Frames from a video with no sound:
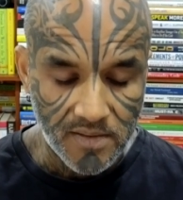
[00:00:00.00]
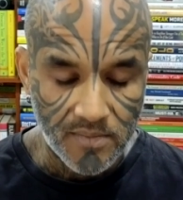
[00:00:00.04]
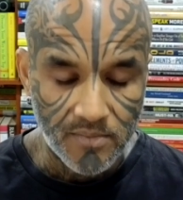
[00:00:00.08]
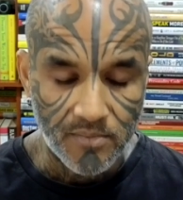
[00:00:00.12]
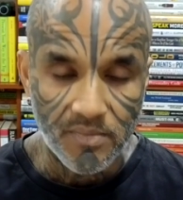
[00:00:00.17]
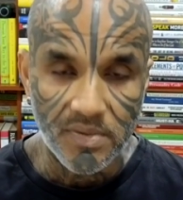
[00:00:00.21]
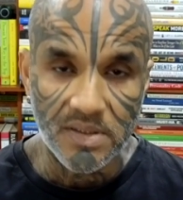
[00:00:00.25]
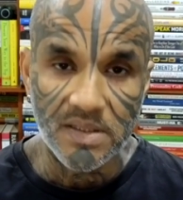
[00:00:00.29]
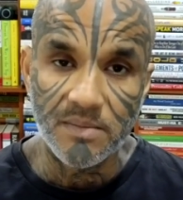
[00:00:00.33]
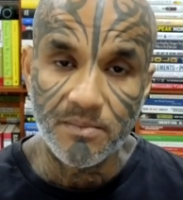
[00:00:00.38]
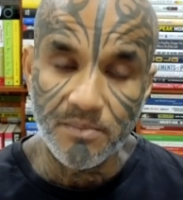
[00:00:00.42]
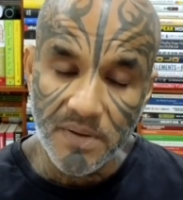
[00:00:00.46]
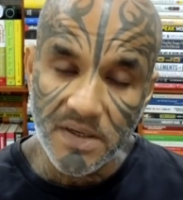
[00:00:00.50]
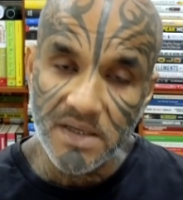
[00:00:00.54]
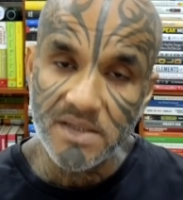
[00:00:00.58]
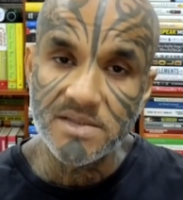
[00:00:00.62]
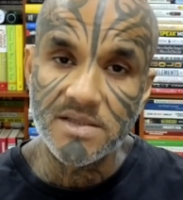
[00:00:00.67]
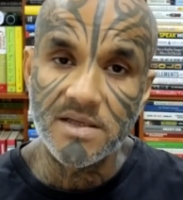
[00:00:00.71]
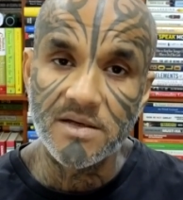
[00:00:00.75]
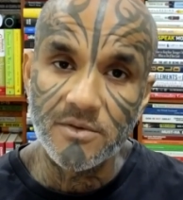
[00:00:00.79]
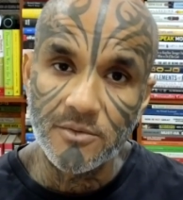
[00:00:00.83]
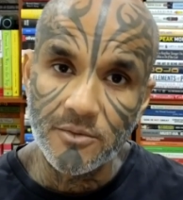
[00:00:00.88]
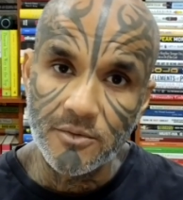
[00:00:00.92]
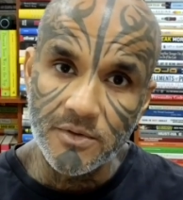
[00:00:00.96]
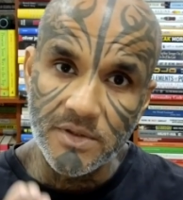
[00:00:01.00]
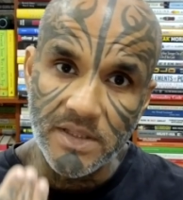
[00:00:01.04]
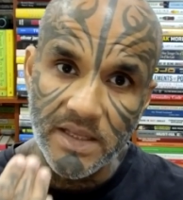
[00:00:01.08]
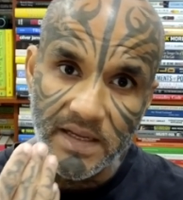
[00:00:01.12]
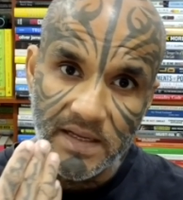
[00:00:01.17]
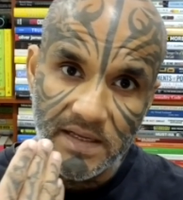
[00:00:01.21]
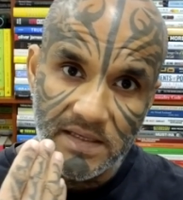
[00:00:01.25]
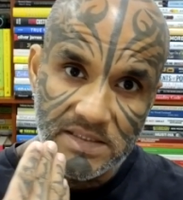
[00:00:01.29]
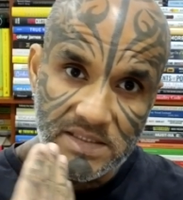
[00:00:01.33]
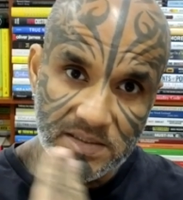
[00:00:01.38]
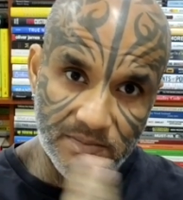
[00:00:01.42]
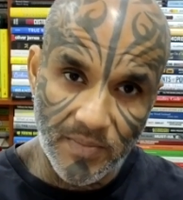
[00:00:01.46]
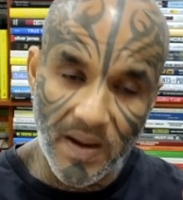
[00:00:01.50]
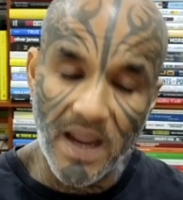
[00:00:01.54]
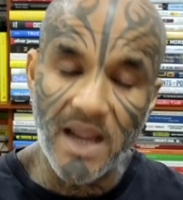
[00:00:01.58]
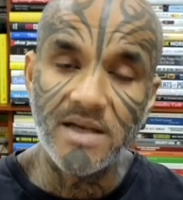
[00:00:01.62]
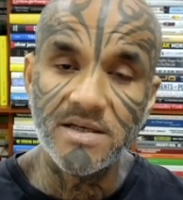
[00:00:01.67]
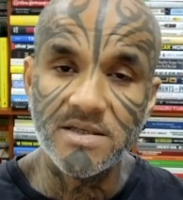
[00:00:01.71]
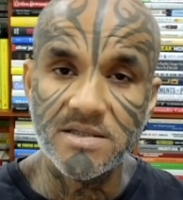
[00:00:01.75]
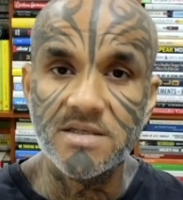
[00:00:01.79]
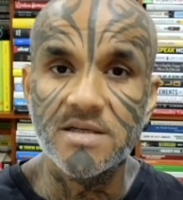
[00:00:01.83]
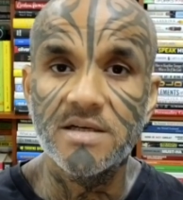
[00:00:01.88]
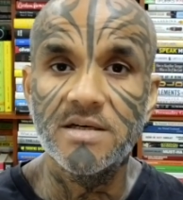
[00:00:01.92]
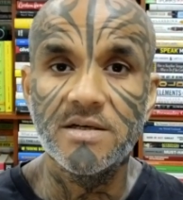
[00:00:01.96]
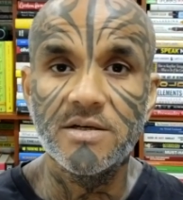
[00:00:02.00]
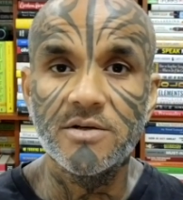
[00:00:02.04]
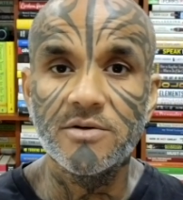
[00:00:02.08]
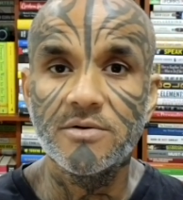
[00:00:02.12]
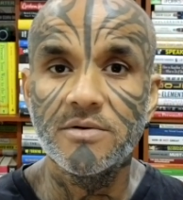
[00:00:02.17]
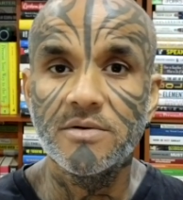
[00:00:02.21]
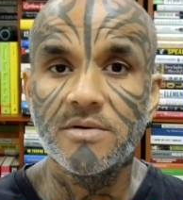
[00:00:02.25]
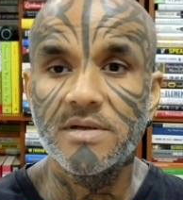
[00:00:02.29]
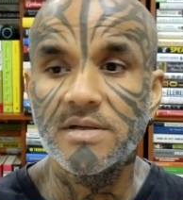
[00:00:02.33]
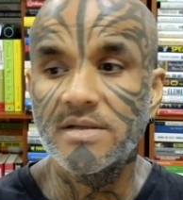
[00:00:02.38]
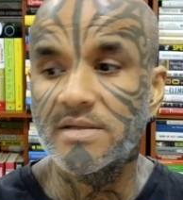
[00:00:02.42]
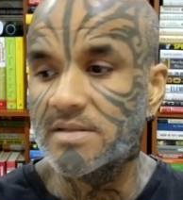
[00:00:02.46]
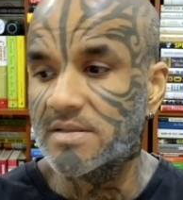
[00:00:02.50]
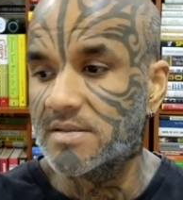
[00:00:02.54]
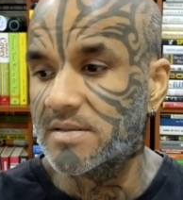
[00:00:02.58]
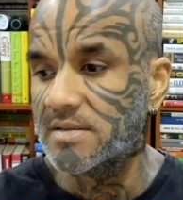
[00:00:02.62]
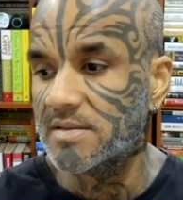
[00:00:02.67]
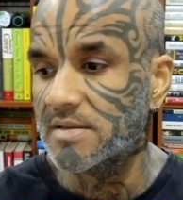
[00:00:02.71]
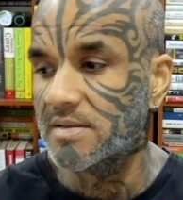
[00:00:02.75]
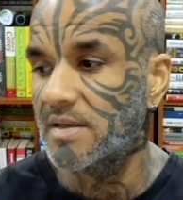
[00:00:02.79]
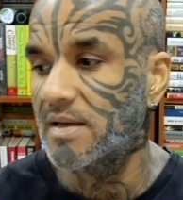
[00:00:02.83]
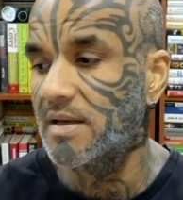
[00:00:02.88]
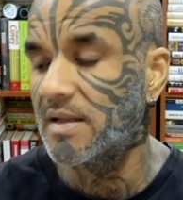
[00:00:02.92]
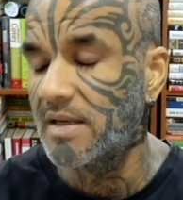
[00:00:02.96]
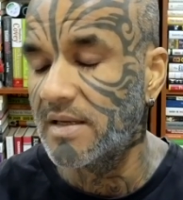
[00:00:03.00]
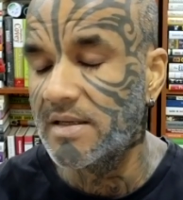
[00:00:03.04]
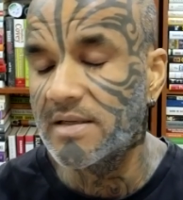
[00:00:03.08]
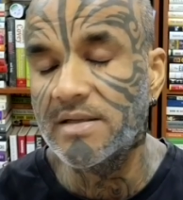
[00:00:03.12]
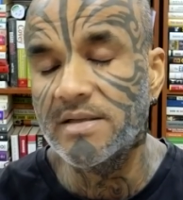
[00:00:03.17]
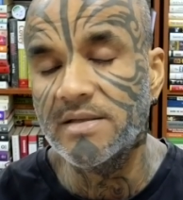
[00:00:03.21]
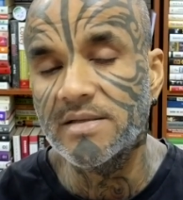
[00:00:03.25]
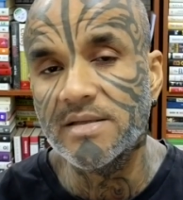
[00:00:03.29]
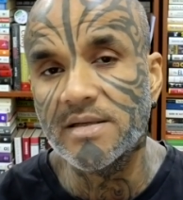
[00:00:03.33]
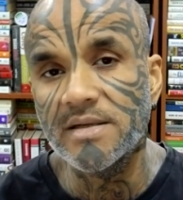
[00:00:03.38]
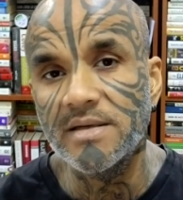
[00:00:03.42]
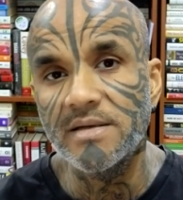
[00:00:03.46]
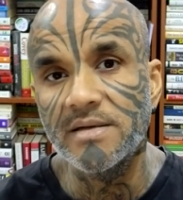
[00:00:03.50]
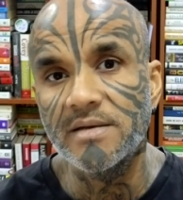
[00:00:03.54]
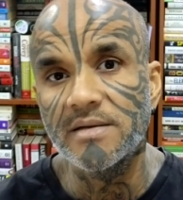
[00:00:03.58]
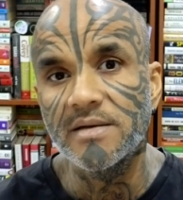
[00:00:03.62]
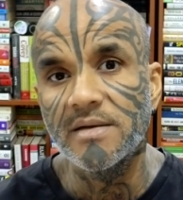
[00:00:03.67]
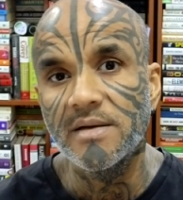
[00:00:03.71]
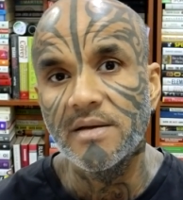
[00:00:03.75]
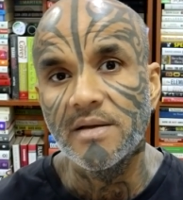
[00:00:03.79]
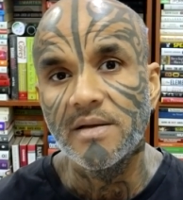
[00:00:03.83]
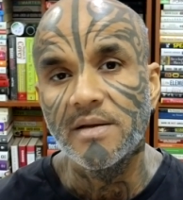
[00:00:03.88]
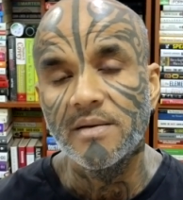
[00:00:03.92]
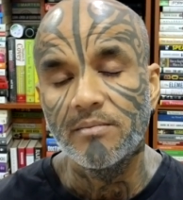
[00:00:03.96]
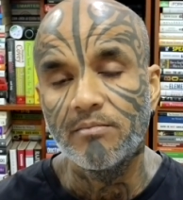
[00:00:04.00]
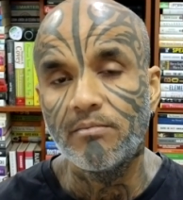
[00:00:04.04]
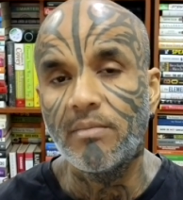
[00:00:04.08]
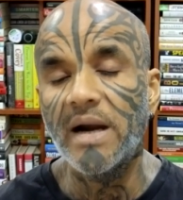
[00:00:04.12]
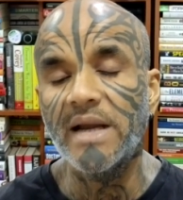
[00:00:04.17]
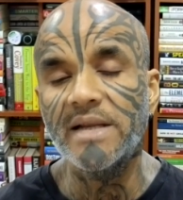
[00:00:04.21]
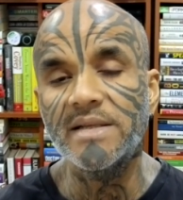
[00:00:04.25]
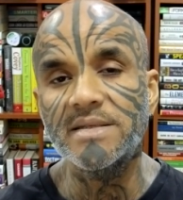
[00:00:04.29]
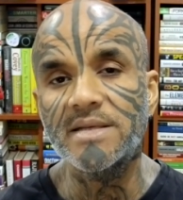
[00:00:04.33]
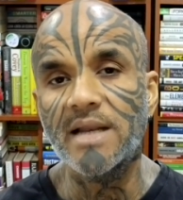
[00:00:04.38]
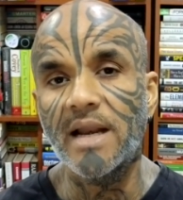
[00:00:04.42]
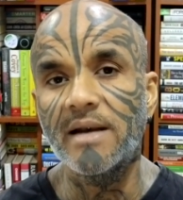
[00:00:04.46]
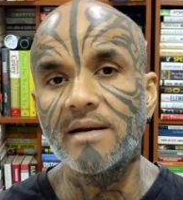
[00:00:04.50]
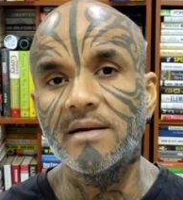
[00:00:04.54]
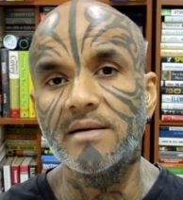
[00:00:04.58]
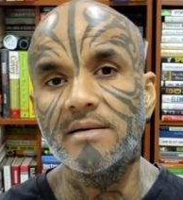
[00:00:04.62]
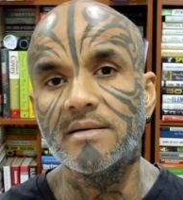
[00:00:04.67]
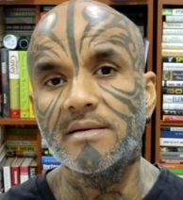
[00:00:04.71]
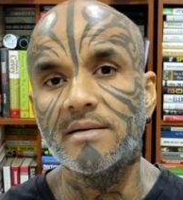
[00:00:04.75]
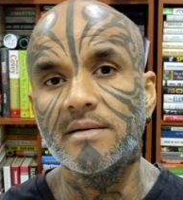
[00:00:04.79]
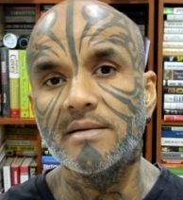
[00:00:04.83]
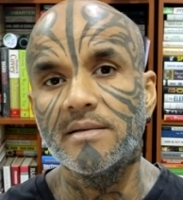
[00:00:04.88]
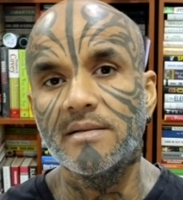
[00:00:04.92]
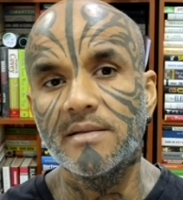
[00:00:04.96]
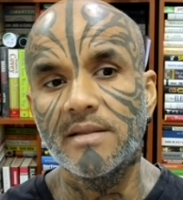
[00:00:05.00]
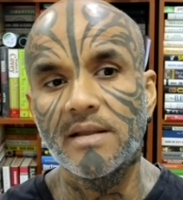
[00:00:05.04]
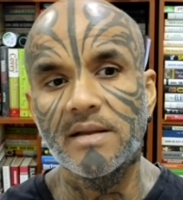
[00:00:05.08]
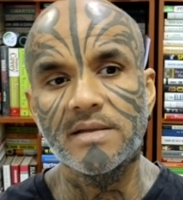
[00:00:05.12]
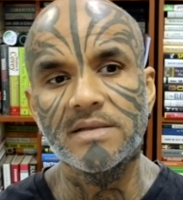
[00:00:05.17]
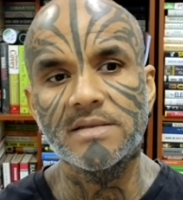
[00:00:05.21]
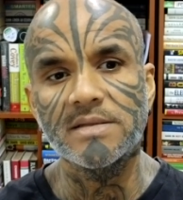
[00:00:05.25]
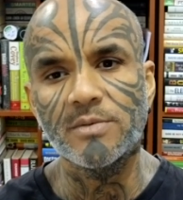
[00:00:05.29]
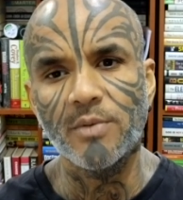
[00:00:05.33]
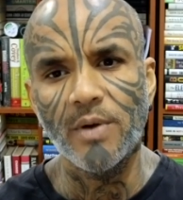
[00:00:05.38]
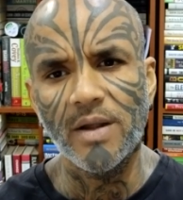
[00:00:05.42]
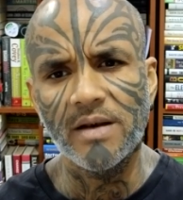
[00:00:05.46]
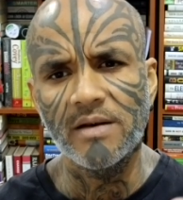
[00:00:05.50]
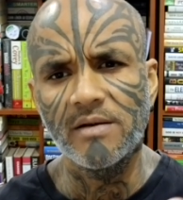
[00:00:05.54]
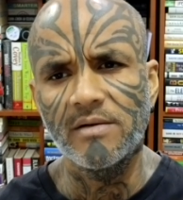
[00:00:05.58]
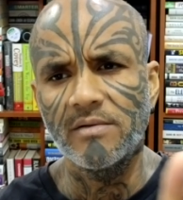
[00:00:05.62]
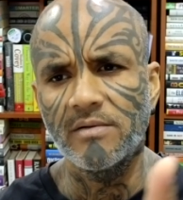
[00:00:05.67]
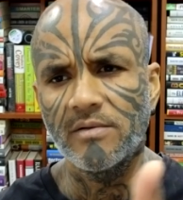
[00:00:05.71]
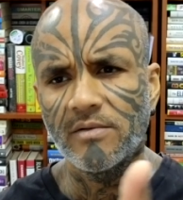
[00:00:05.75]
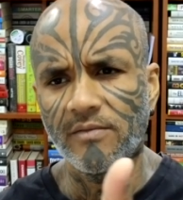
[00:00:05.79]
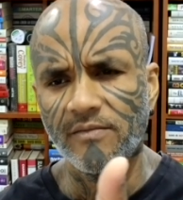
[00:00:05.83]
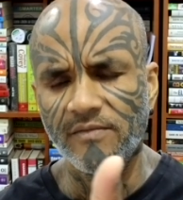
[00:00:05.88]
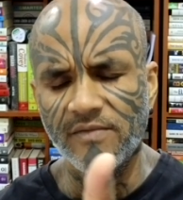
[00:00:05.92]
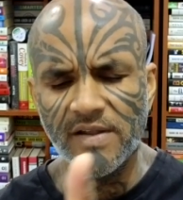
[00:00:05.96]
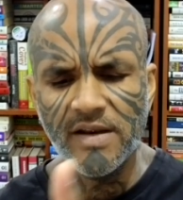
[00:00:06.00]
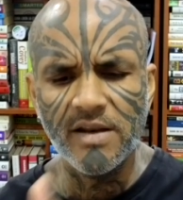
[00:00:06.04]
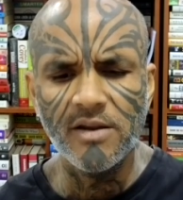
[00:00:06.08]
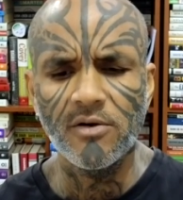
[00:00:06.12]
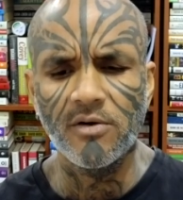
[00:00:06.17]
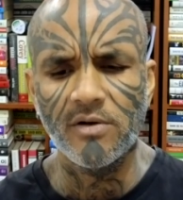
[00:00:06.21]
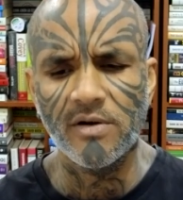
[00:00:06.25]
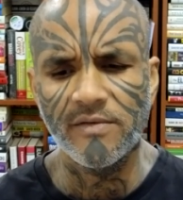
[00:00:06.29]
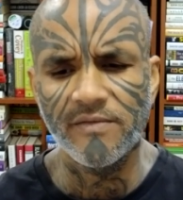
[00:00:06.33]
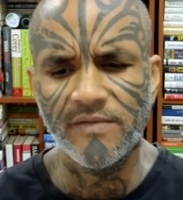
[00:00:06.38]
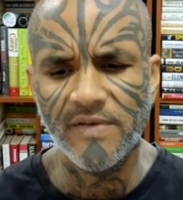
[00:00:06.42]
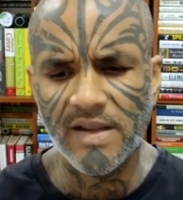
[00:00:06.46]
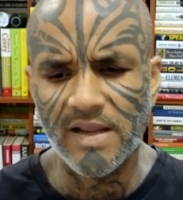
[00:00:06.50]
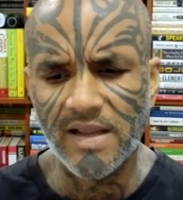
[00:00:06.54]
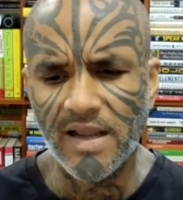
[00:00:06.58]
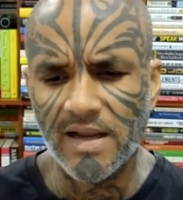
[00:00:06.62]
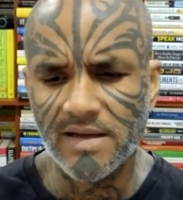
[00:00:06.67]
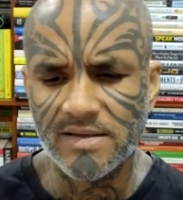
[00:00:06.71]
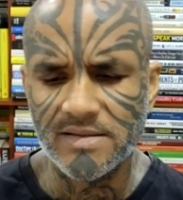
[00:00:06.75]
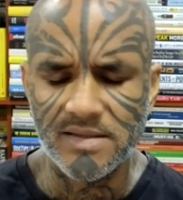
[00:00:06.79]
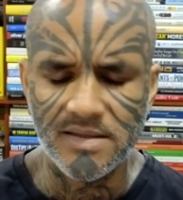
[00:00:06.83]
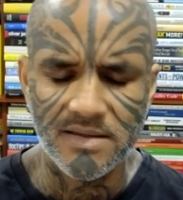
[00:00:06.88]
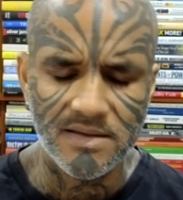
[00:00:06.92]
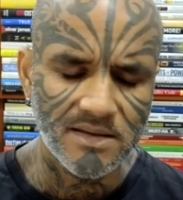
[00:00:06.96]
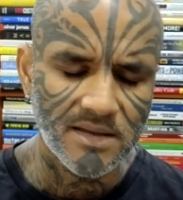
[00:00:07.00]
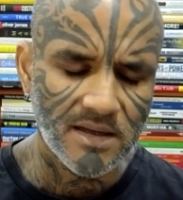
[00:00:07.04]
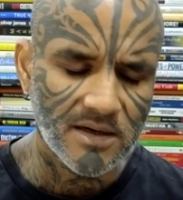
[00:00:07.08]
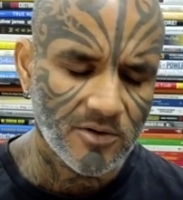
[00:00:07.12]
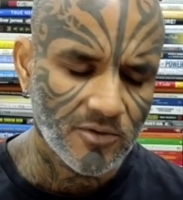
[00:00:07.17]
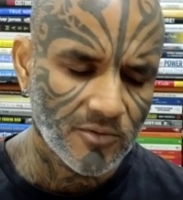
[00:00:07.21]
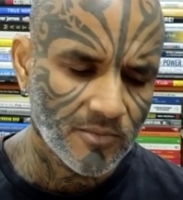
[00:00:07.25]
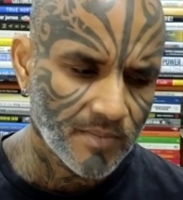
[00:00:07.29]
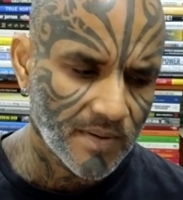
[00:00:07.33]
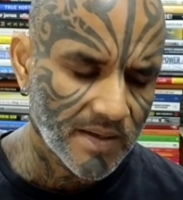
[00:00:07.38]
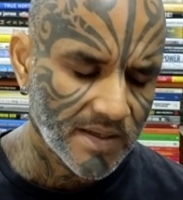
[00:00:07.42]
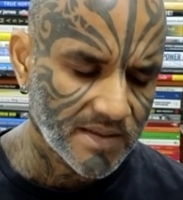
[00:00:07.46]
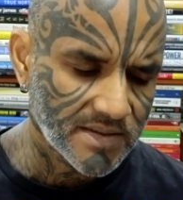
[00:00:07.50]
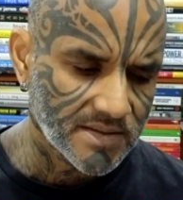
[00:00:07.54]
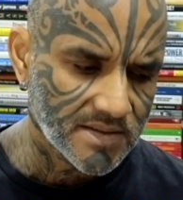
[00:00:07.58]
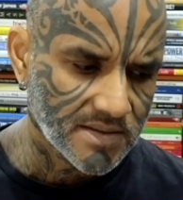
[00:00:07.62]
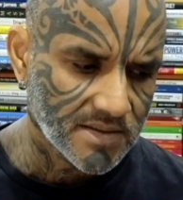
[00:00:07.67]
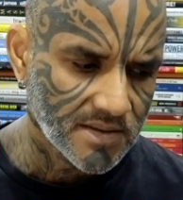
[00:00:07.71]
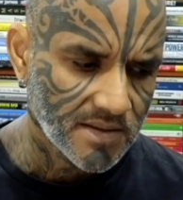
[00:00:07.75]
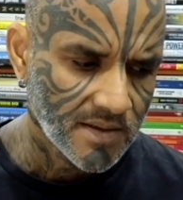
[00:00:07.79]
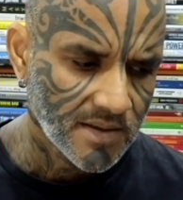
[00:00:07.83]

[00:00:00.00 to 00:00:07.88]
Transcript: But the person who they smashed into is an innocent bystander. There is one very horrific accident that took place